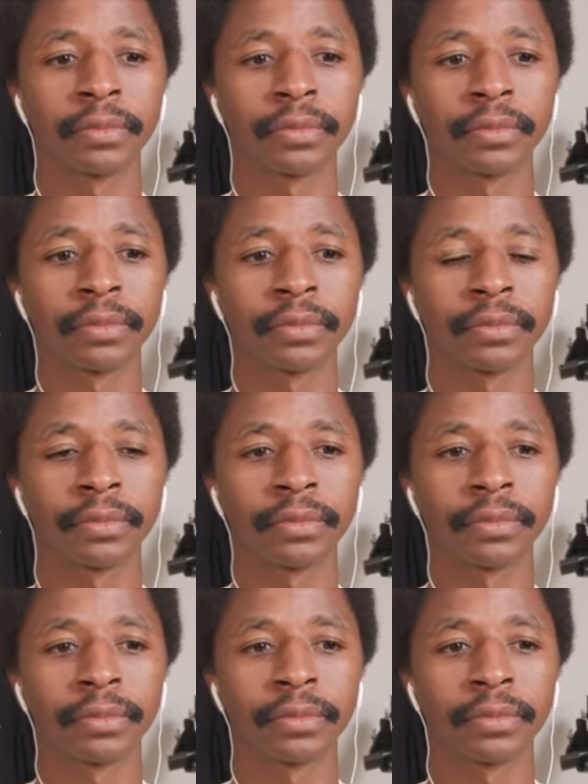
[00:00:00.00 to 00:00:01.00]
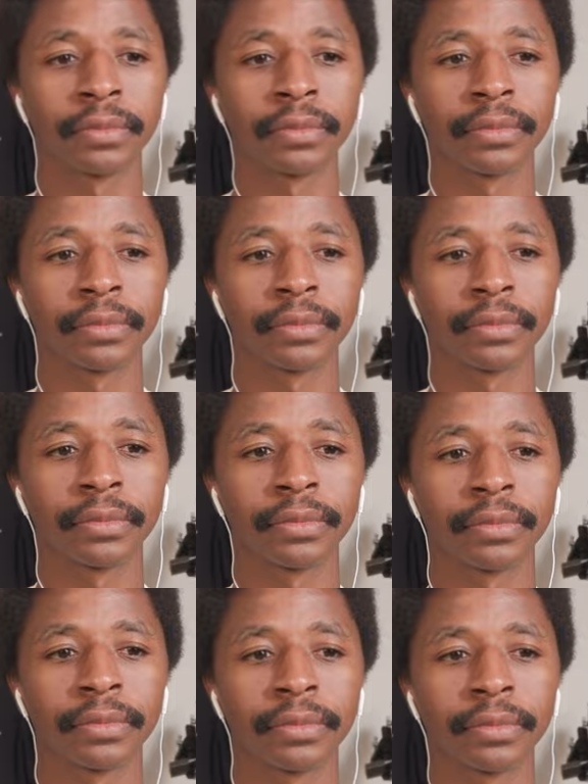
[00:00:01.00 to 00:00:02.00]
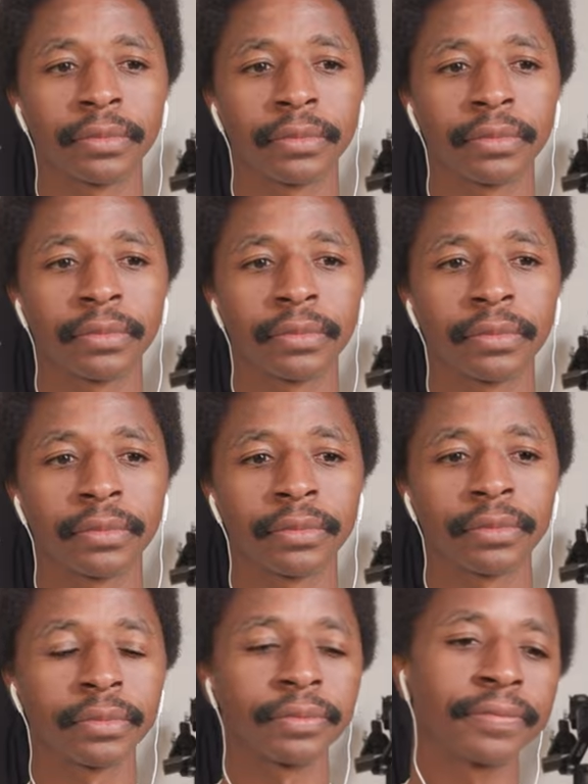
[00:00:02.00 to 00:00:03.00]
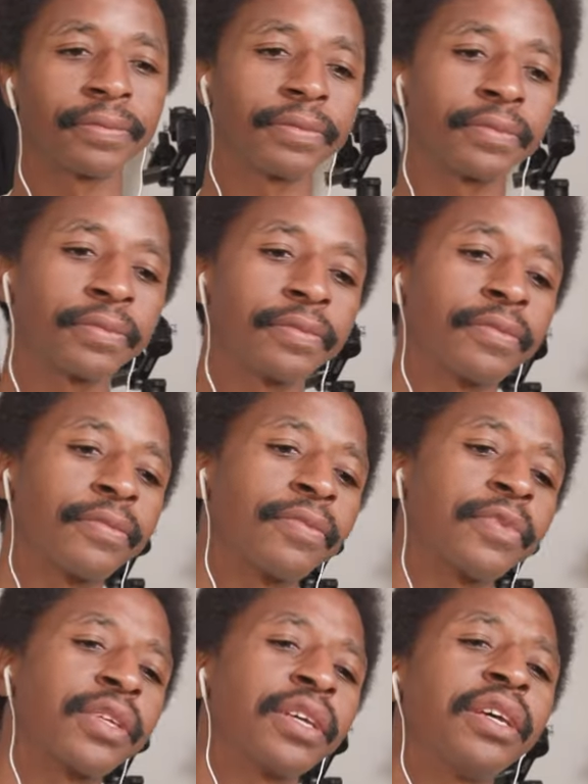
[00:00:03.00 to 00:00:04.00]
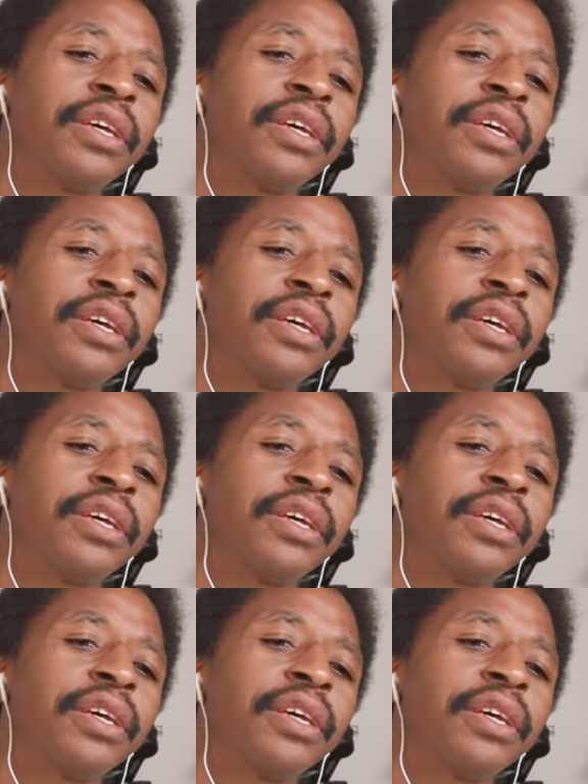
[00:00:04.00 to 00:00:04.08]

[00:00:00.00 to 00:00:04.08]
[no speech]